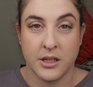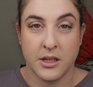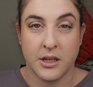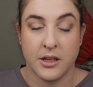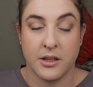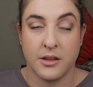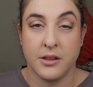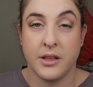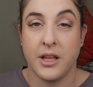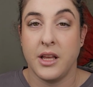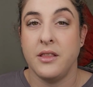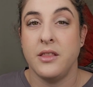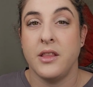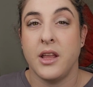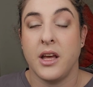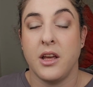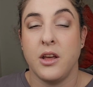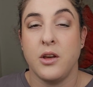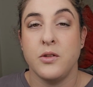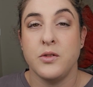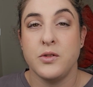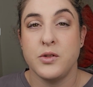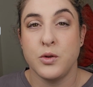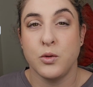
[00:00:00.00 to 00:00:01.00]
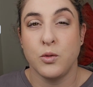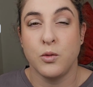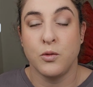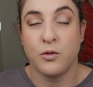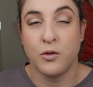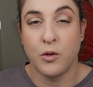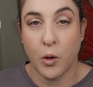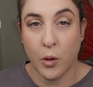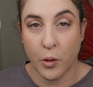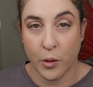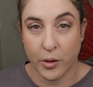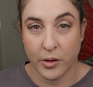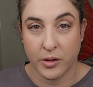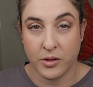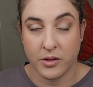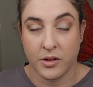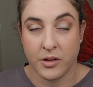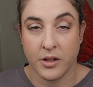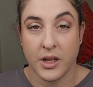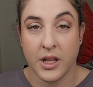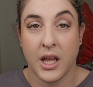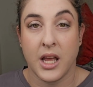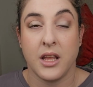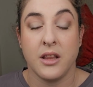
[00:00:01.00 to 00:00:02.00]
than they use word
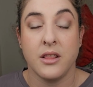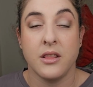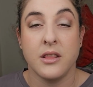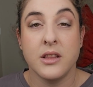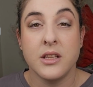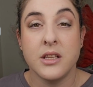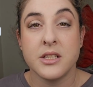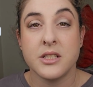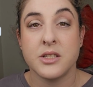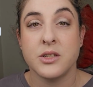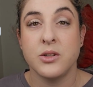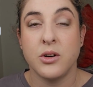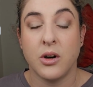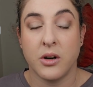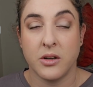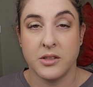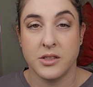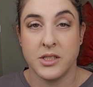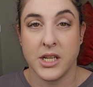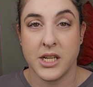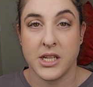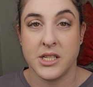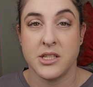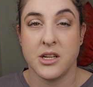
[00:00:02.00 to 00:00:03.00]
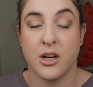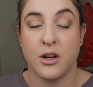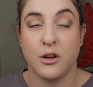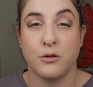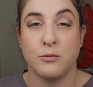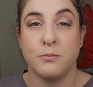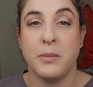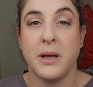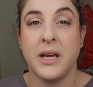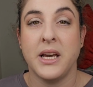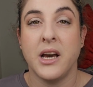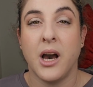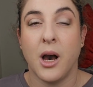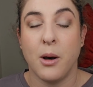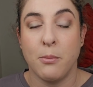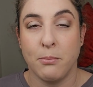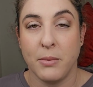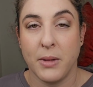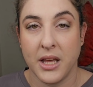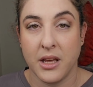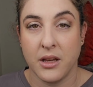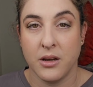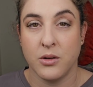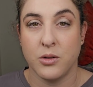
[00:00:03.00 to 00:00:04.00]
in this context of
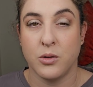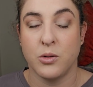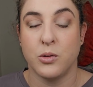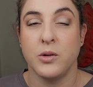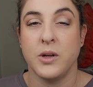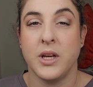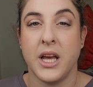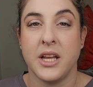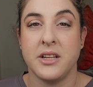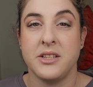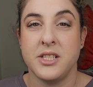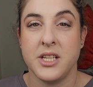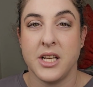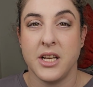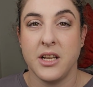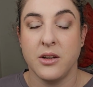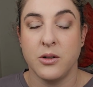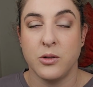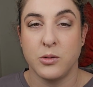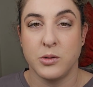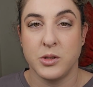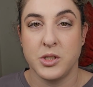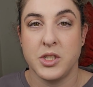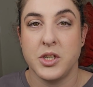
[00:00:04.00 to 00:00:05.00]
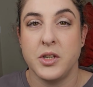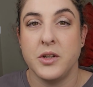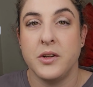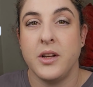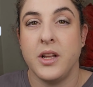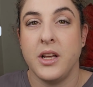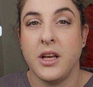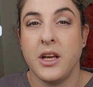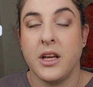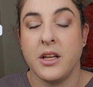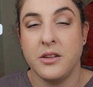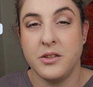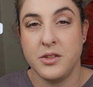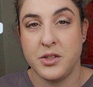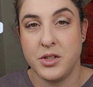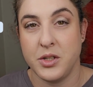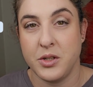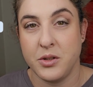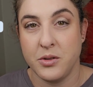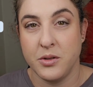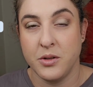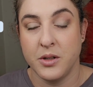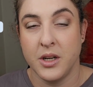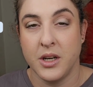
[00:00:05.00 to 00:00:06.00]
becoming or getting or turning
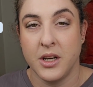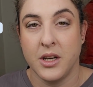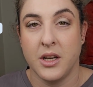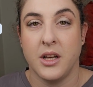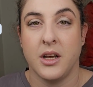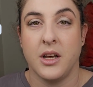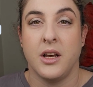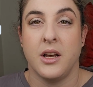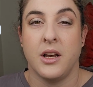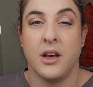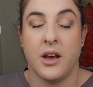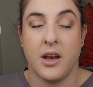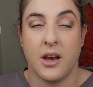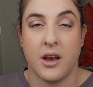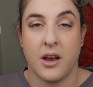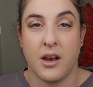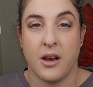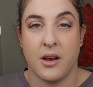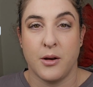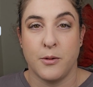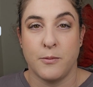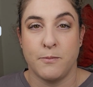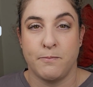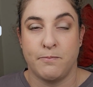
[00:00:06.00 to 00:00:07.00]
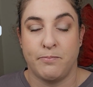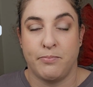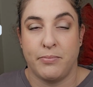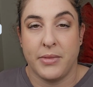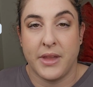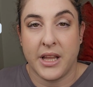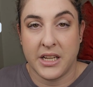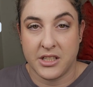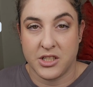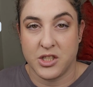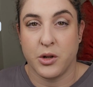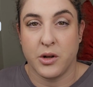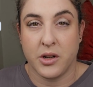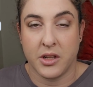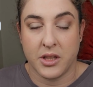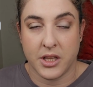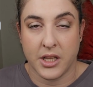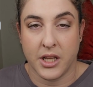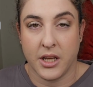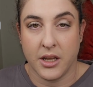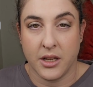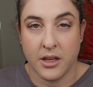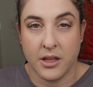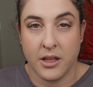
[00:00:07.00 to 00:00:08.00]
into, that sort of
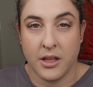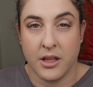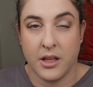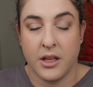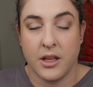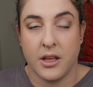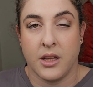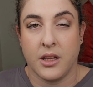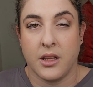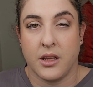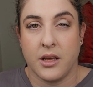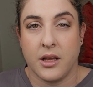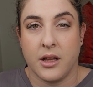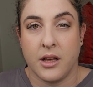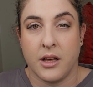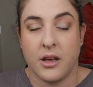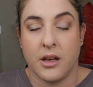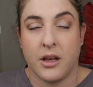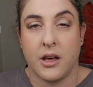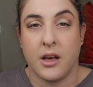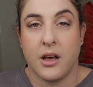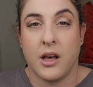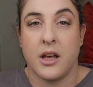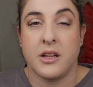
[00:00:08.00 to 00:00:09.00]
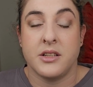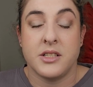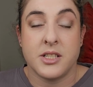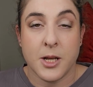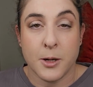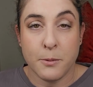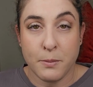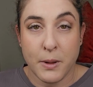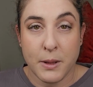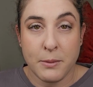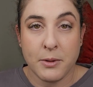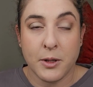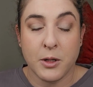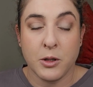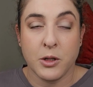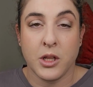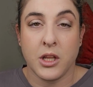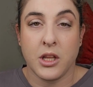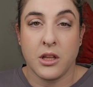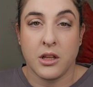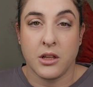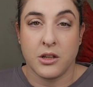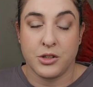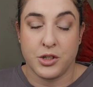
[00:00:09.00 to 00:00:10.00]
thing. And some people
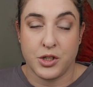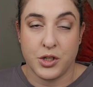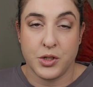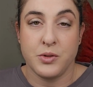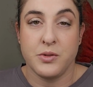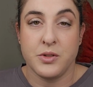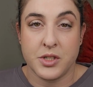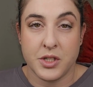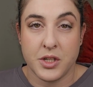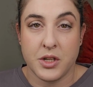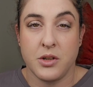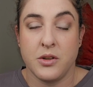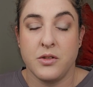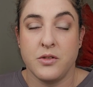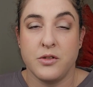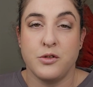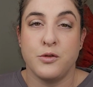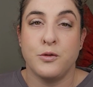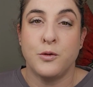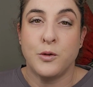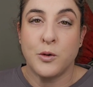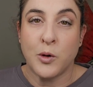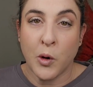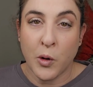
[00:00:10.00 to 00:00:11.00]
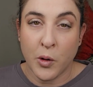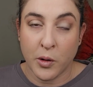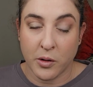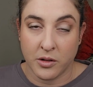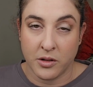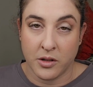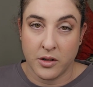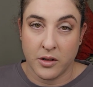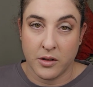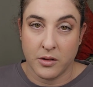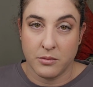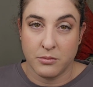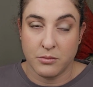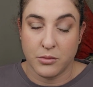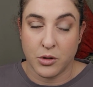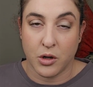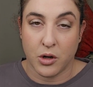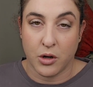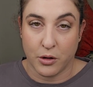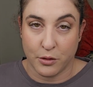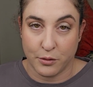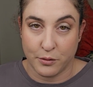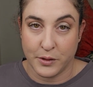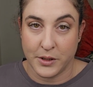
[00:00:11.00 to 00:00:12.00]
choose to use word
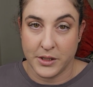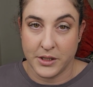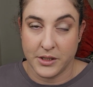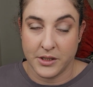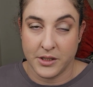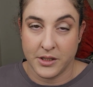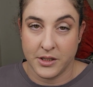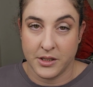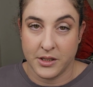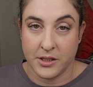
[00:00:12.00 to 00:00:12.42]
more often.